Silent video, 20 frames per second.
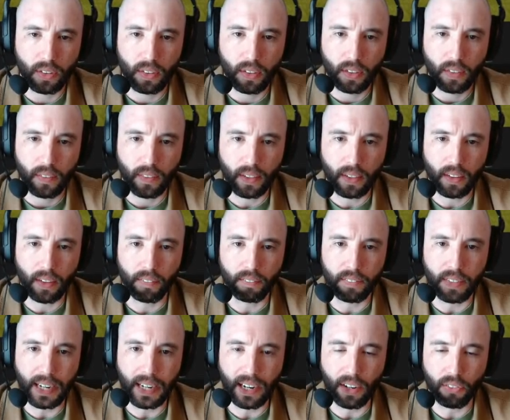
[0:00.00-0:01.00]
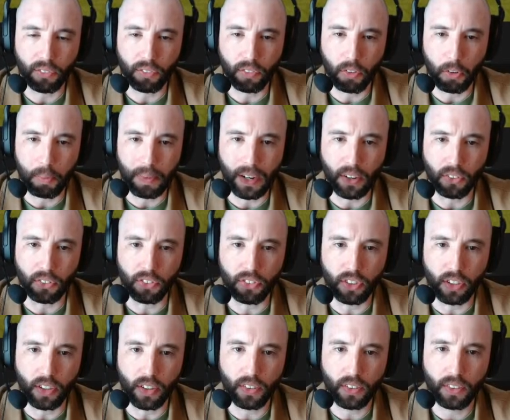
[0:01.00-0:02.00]
that come down from the mountains,
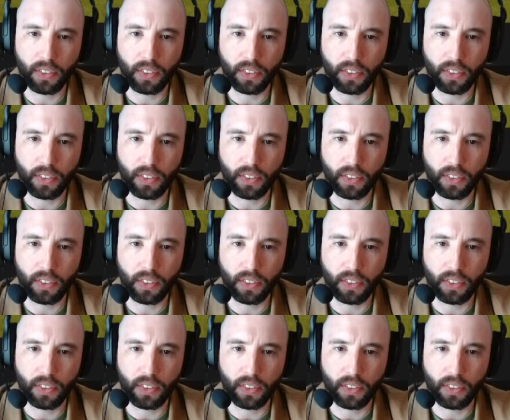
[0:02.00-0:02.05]
you know?